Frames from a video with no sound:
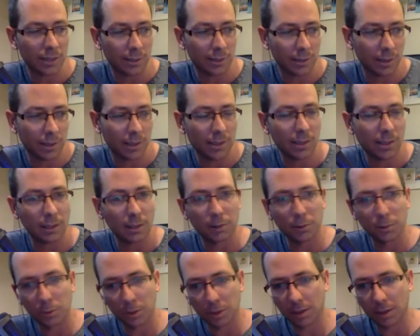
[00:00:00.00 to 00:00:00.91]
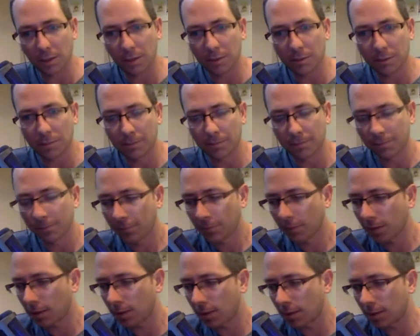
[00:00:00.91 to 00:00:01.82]
There it is, alone with you.
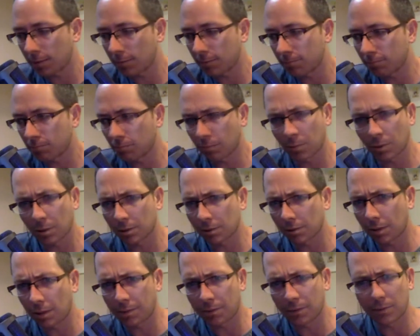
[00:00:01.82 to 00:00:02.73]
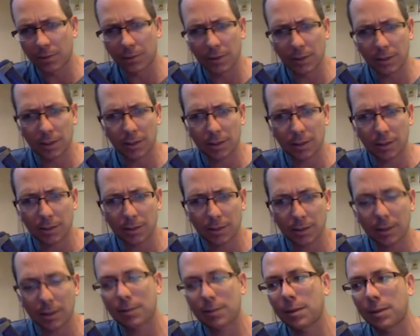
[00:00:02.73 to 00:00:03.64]
Rave review, like on
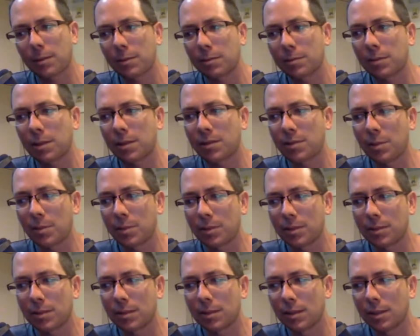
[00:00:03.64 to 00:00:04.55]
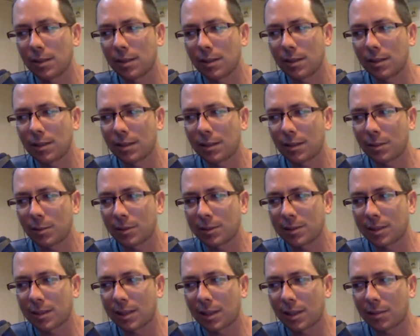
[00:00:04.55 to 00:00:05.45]
not rave maybe. I don't want
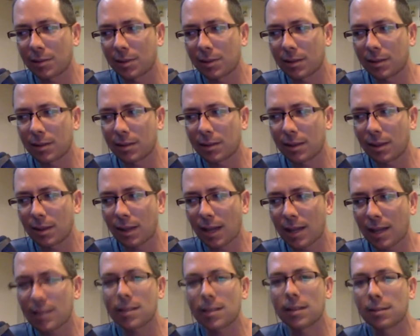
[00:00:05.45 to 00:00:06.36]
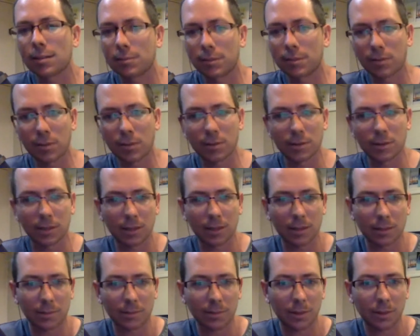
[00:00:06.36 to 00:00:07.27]
to say that. But excellent reviews.
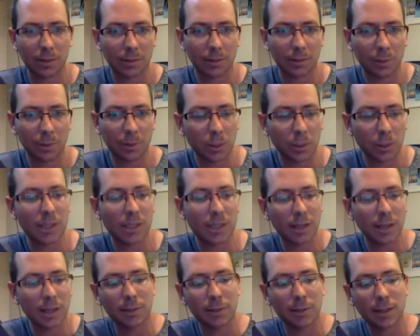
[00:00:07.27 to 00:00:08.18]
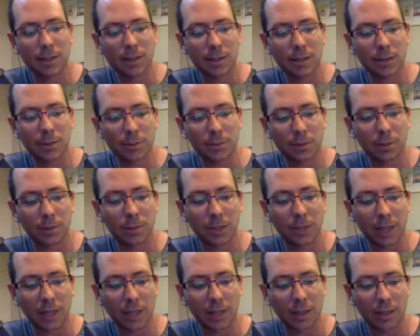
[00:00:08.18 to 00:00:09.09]
Like for the ones that I read, they seem to really be
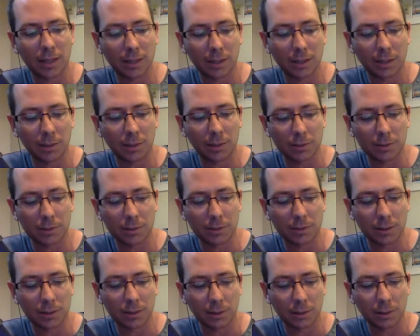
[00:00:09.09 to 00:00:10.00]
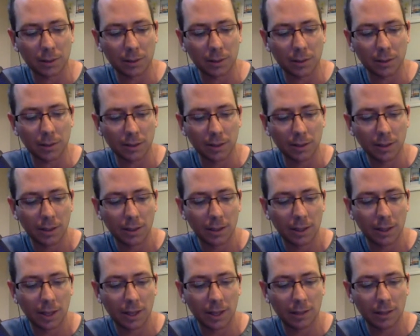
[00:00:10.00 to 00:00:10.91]
getting it, and those who didn't quite
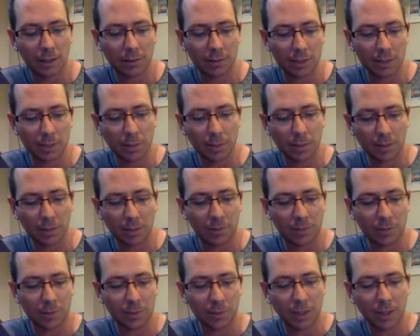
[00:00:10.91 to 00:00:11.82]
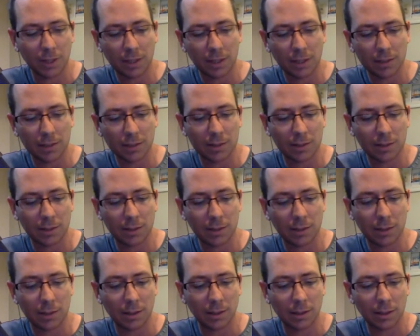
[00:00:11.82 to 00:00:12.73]
had a lot of respect for it and its
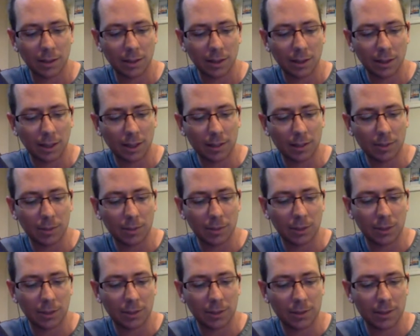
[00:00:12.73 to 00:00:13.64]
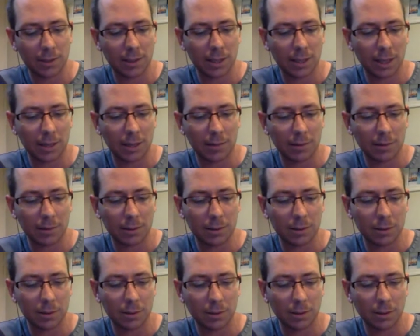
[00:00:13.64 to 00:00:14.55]
target. I guess what I'm curious now is
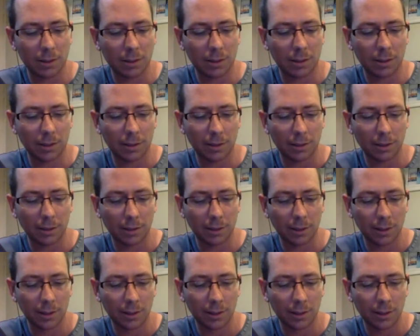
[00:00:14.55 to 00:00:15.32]
you're on.